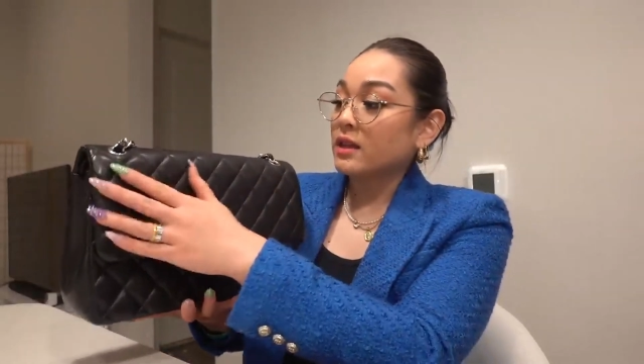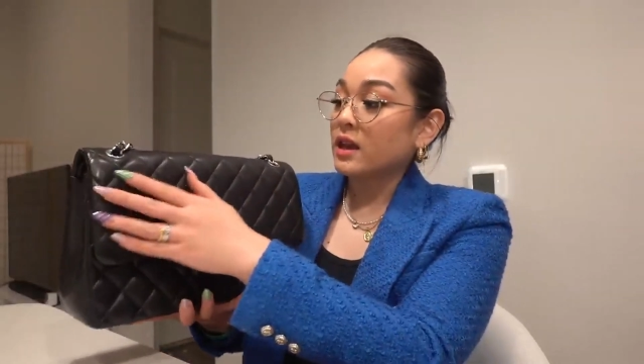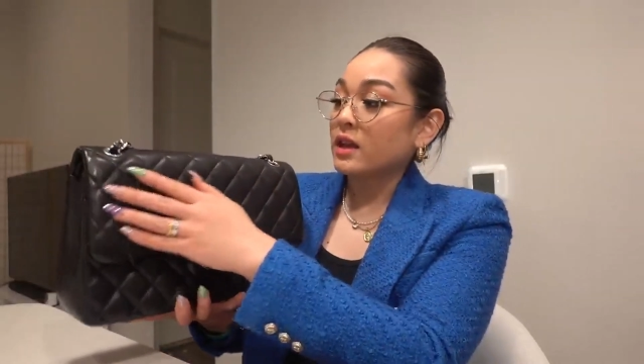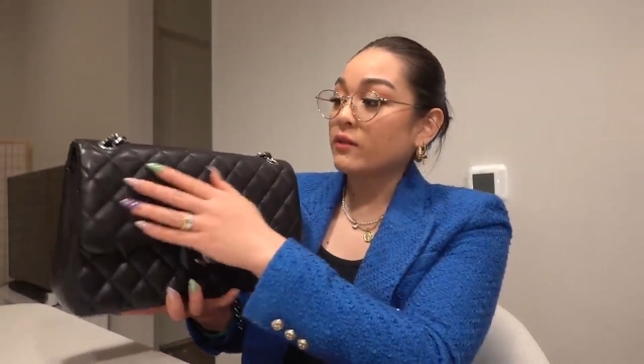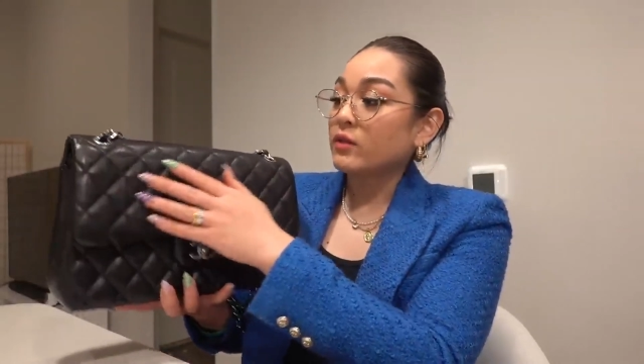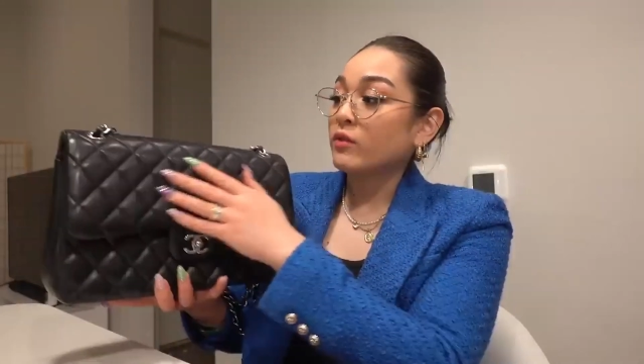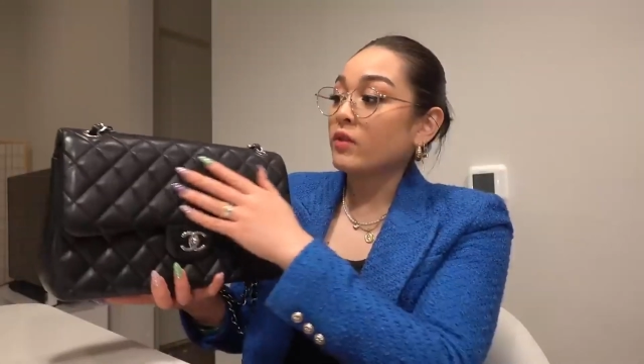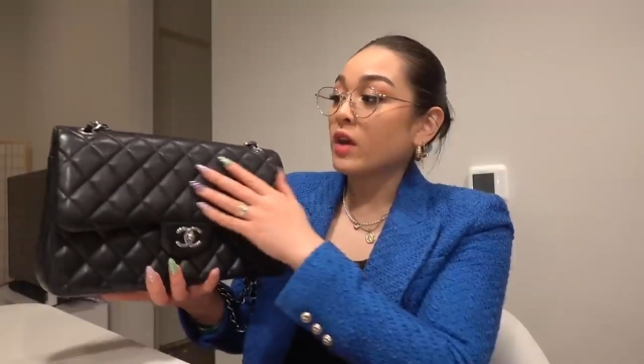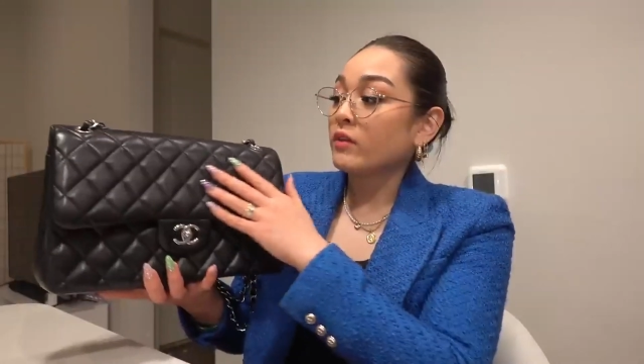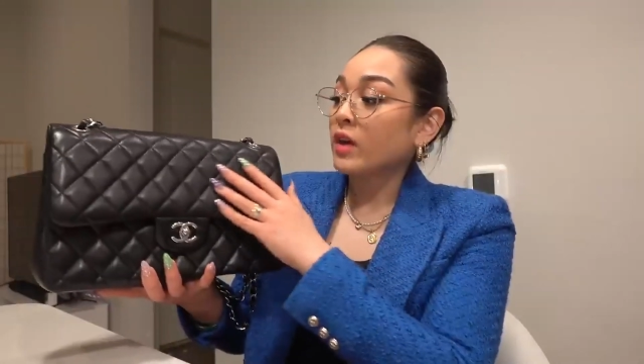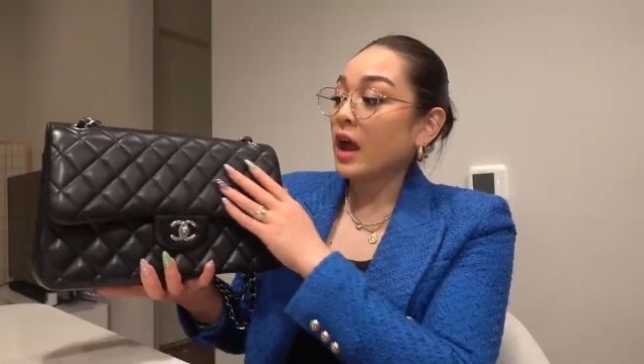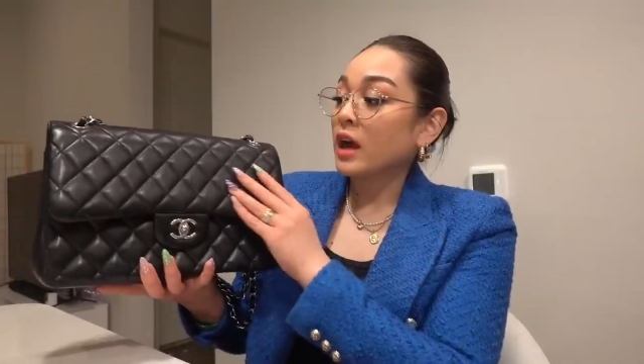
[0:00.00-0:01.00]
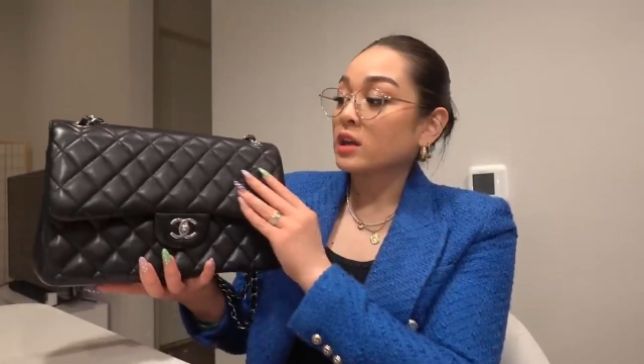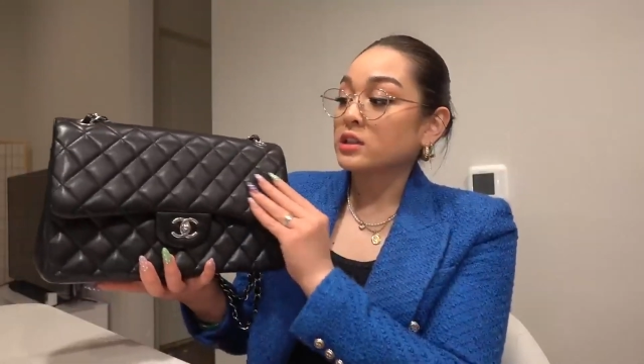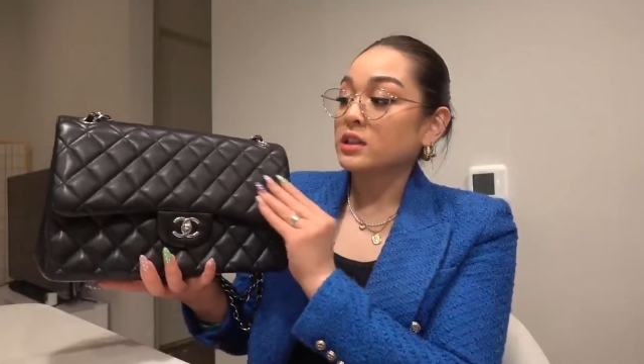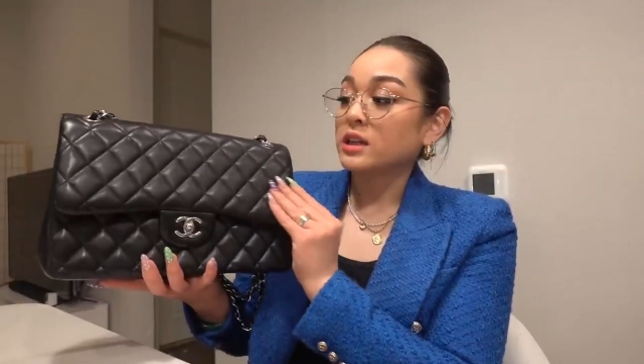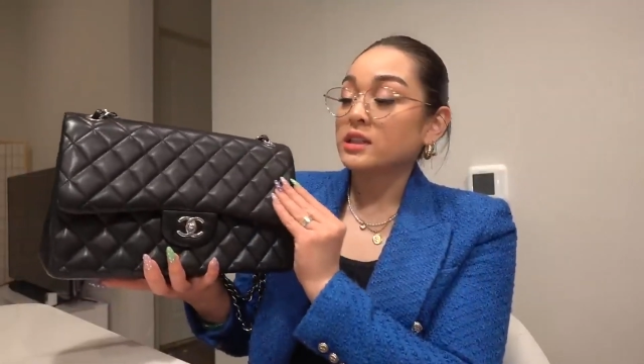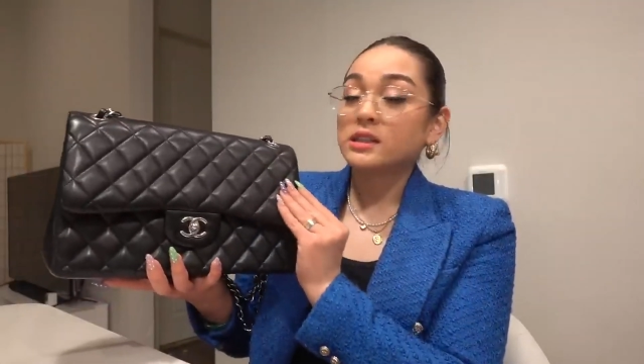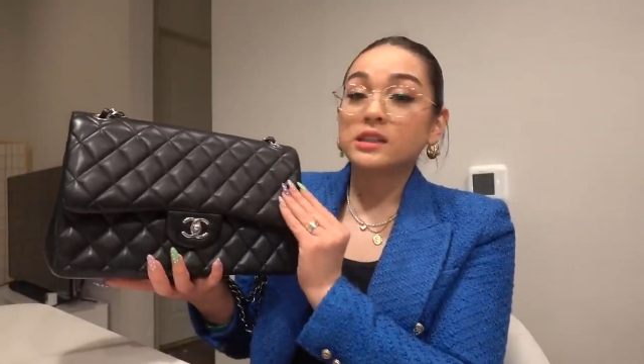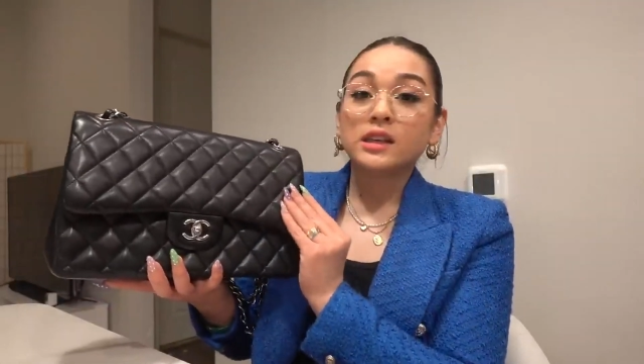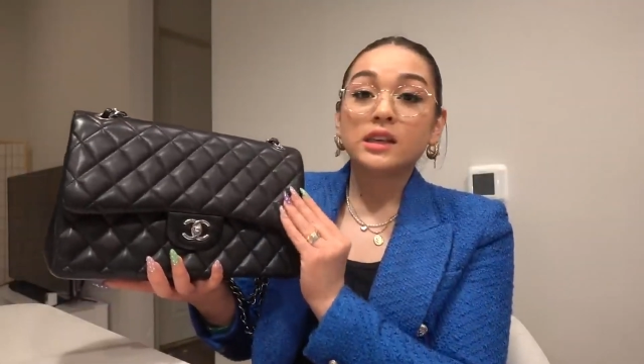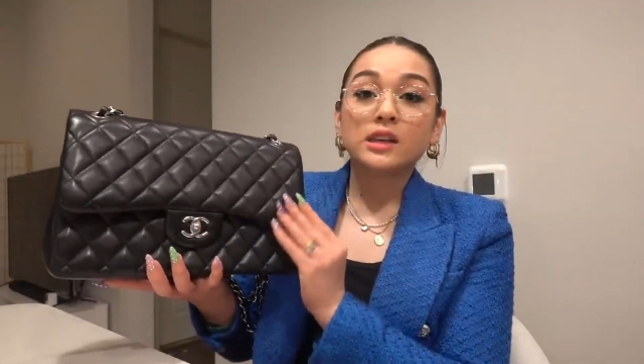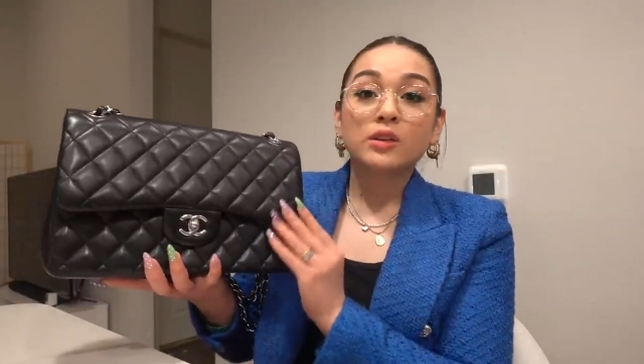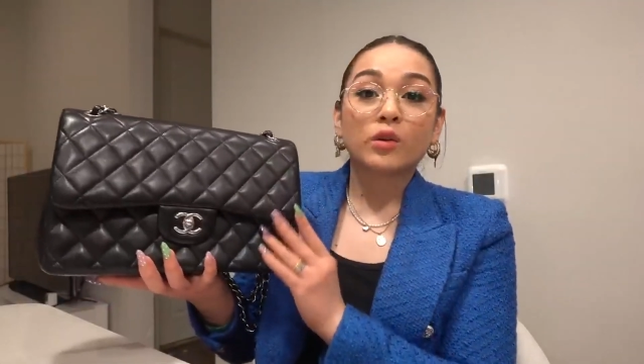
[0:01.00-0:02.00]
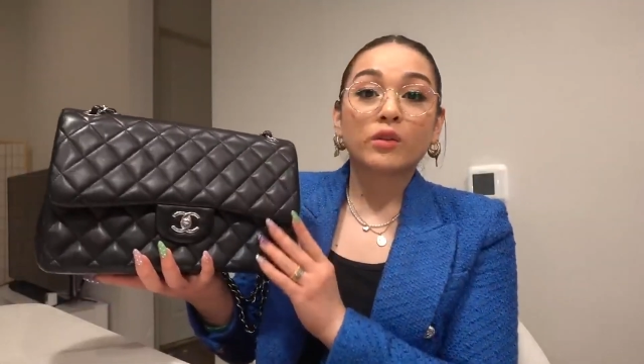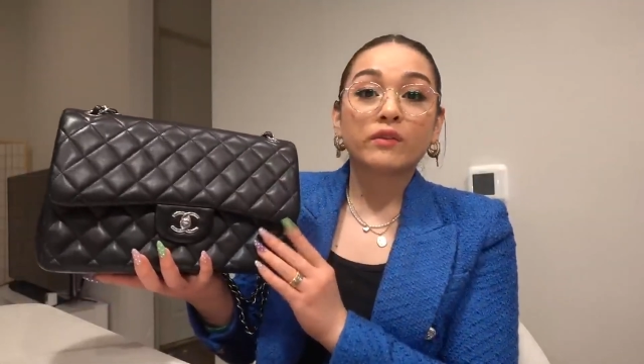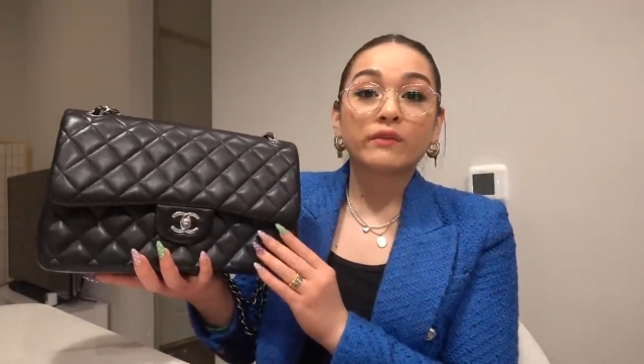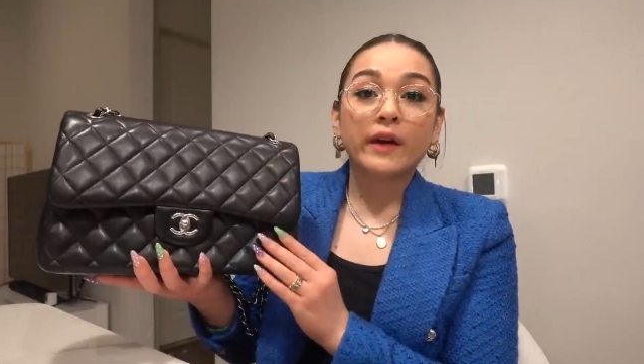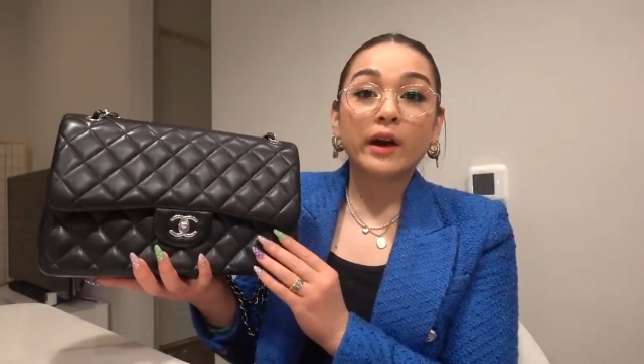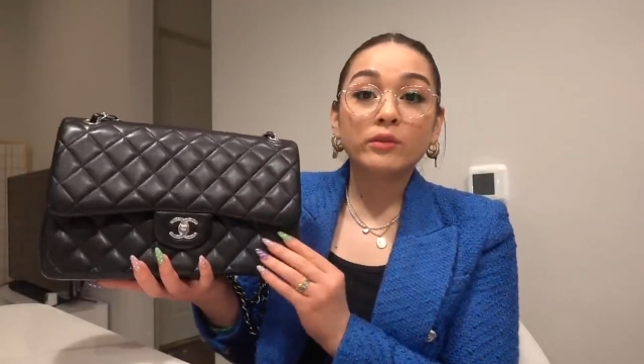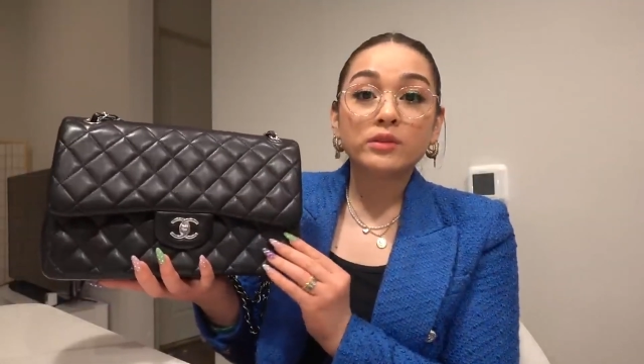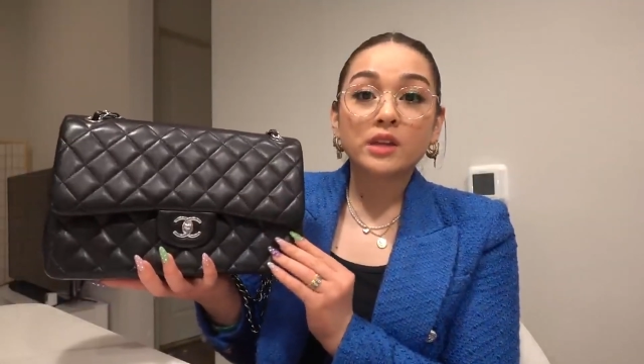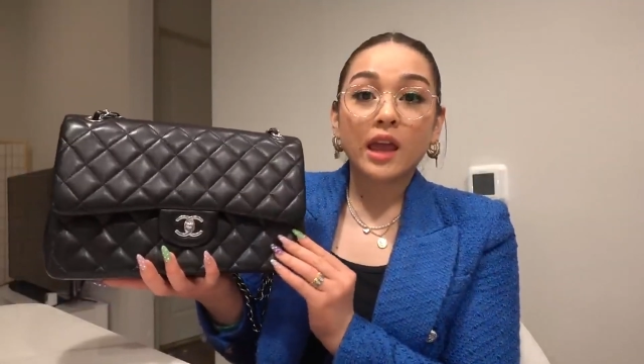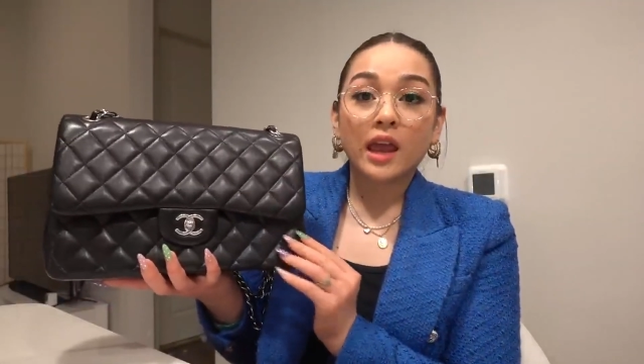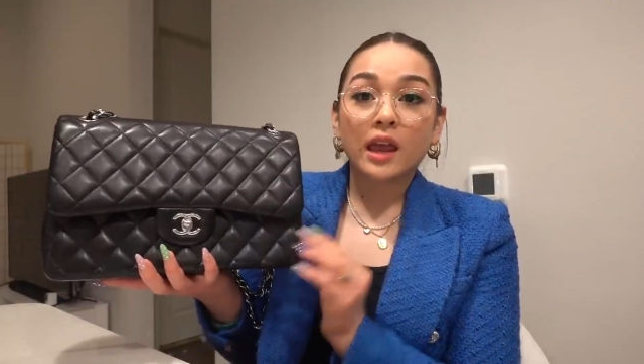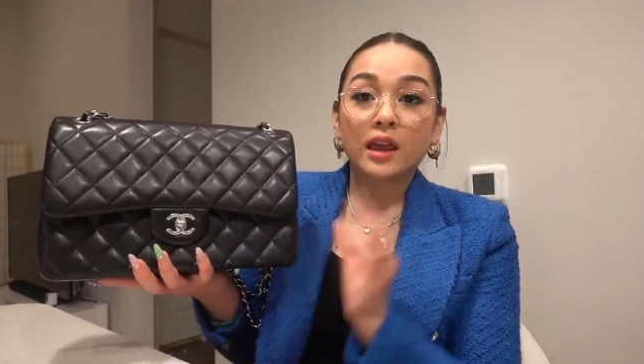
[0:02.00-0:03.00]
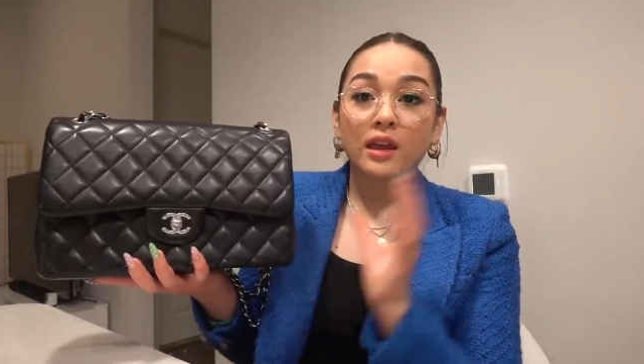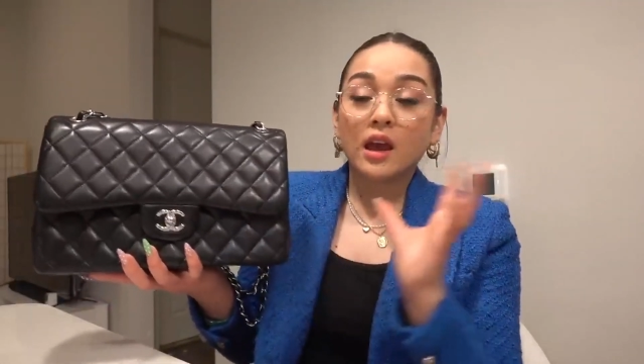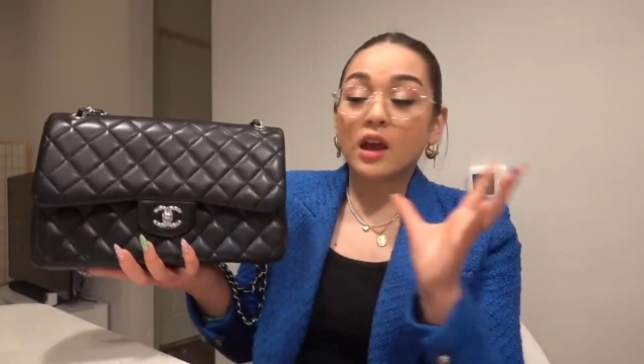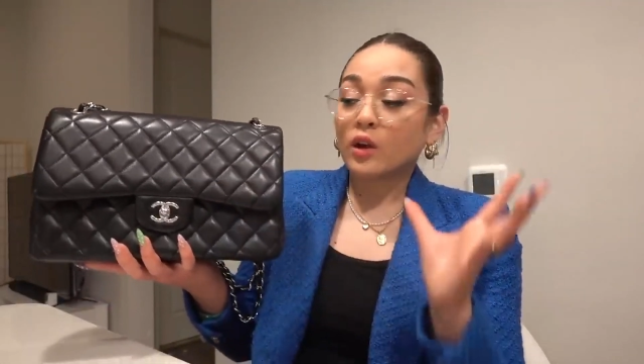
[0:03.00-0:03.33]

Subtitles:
that if you've never actually seen or felt a